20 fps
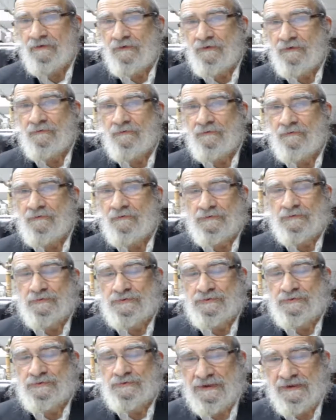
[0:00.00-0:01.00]
we
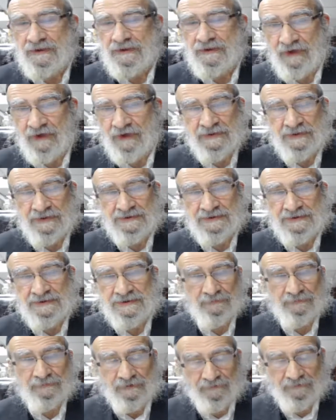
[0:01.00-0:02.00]
used a very
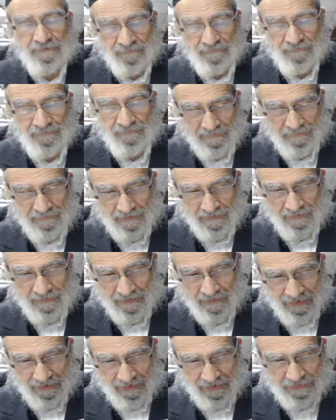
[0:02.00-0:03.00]
simple
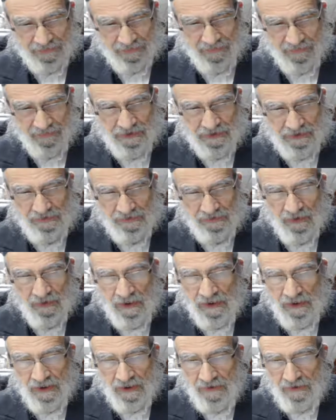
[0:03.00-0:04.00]
illustration
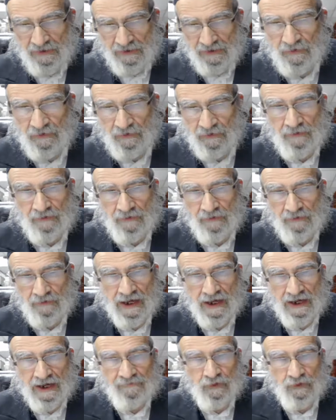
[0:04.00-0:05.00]
from
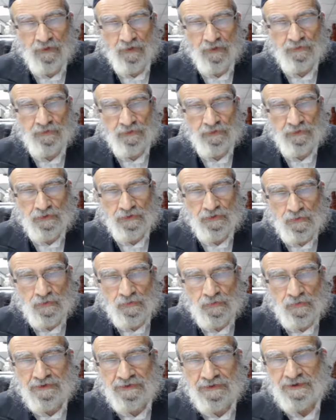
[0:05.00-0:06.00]
our own
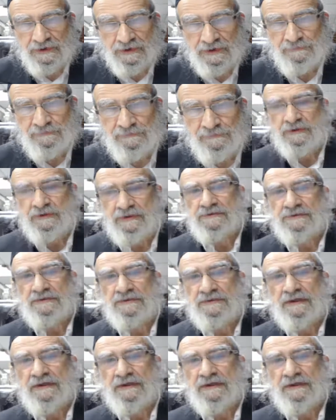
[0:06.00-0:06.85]
human experience.